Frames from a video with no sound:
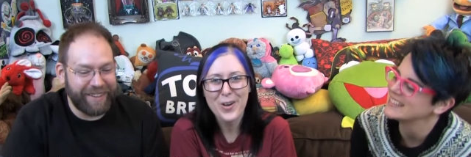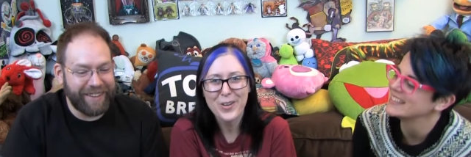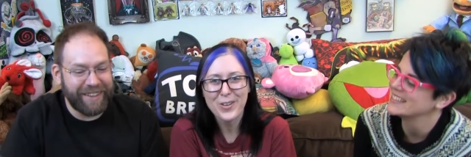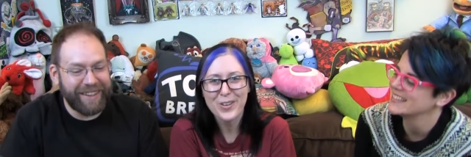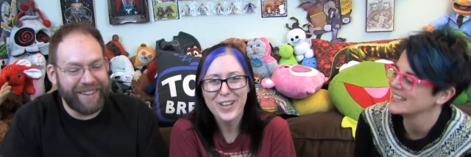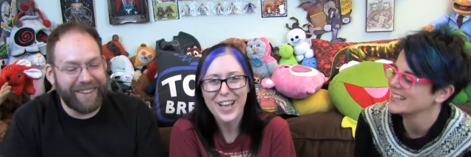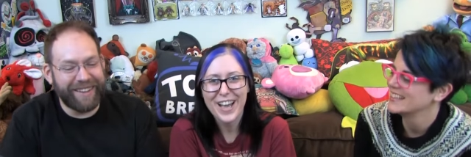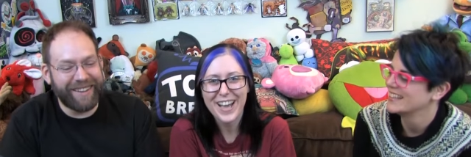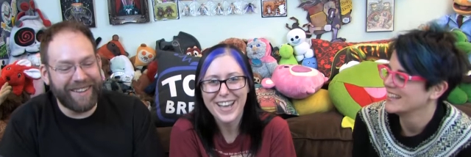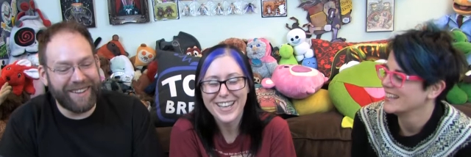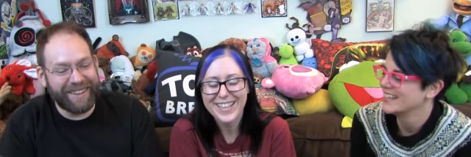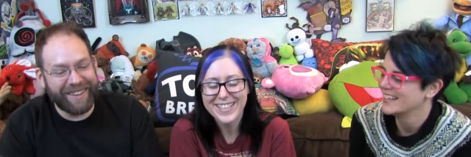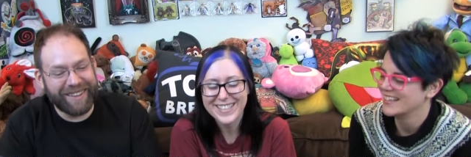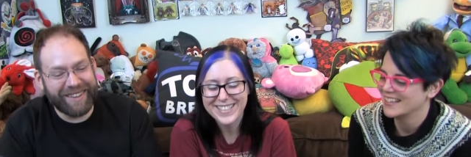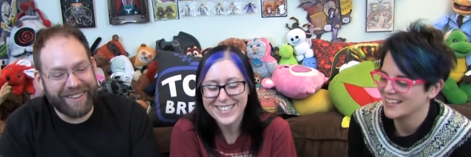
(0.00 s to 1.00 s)
Speaker 1: Oh, you
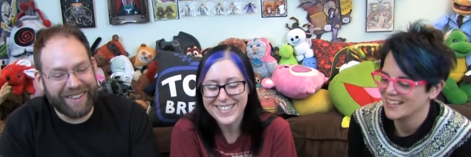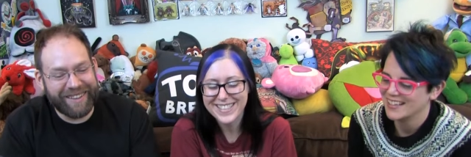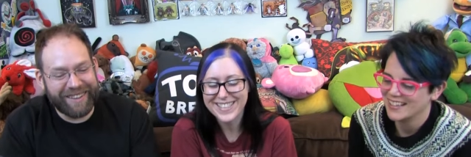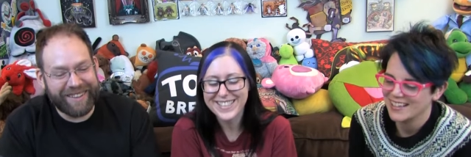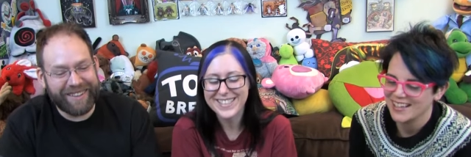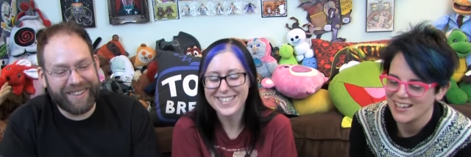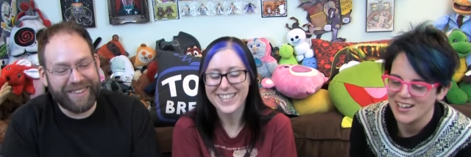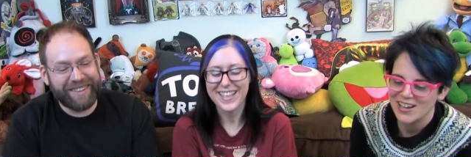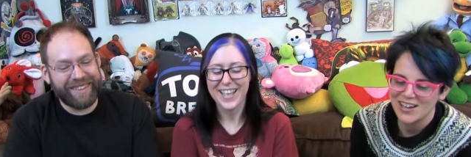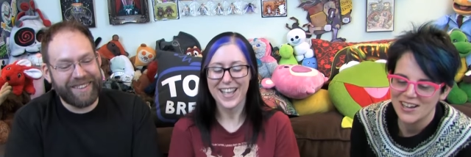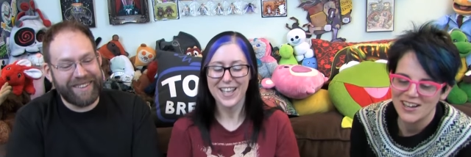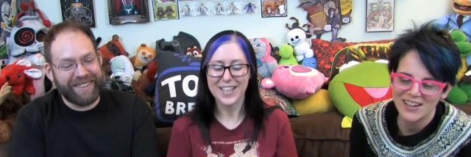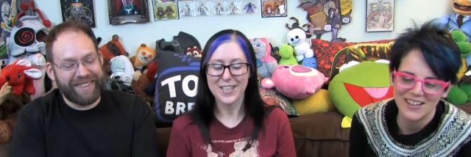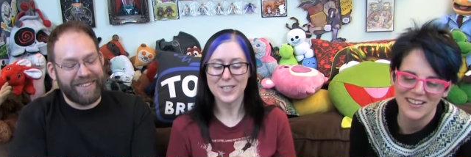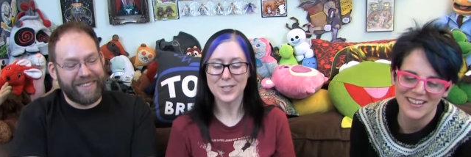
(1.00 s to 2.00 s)
guys!
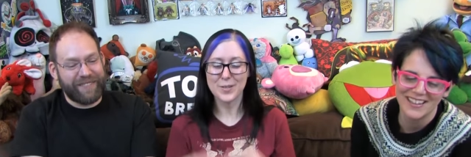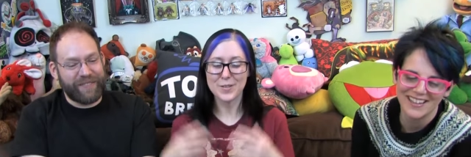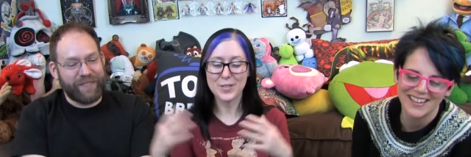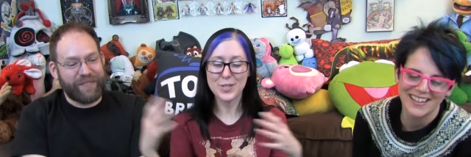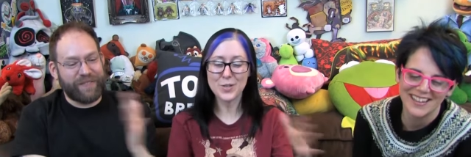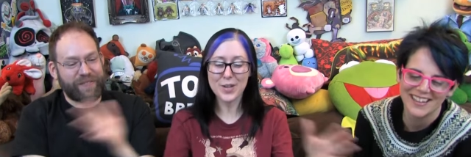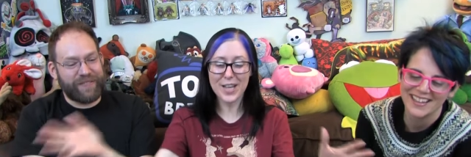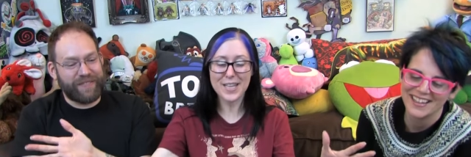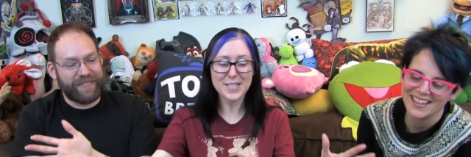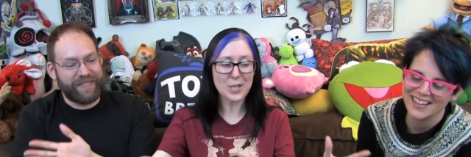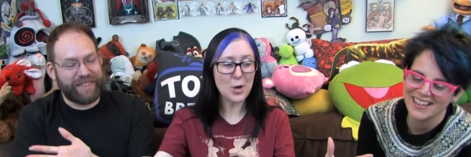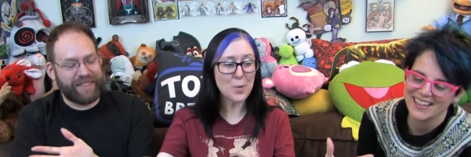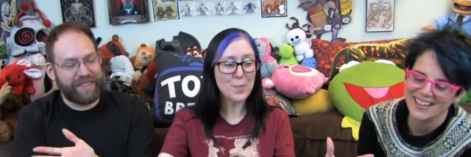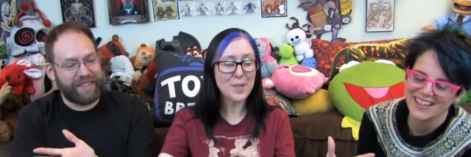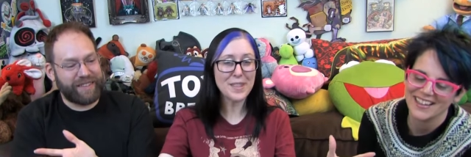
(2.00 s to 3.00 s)
So did you guys
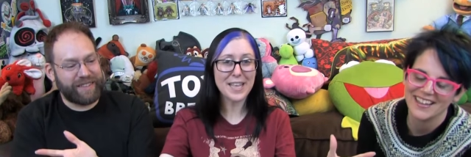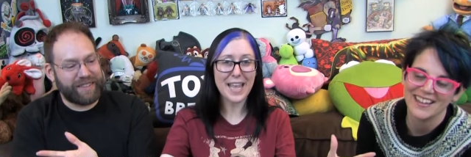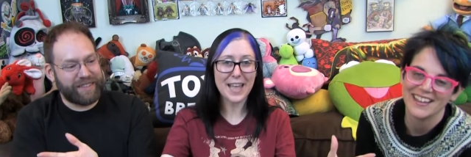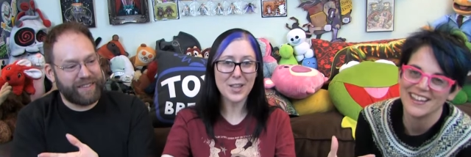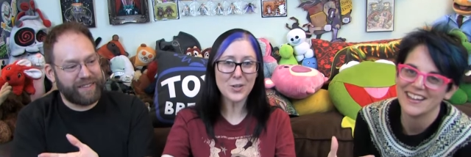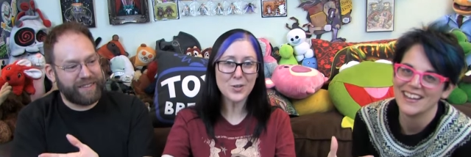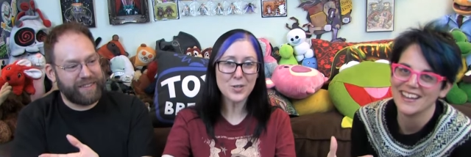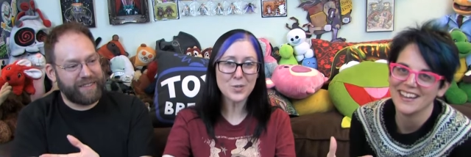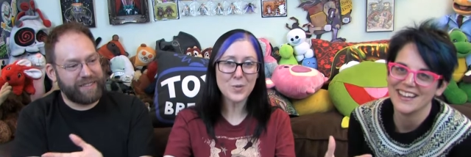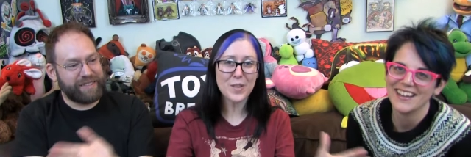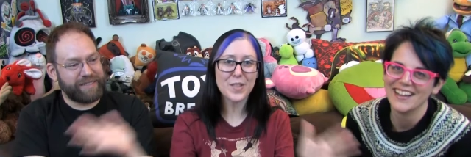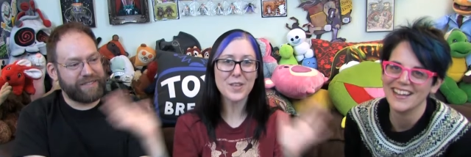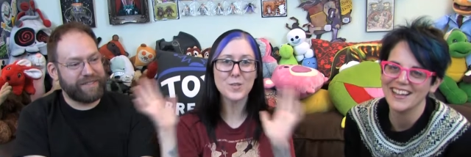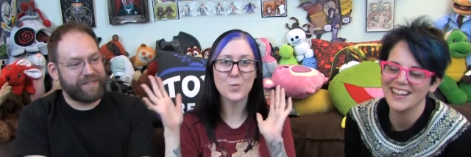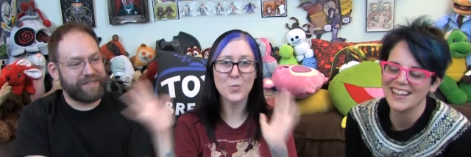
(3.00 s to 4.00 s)
open the calendars with us?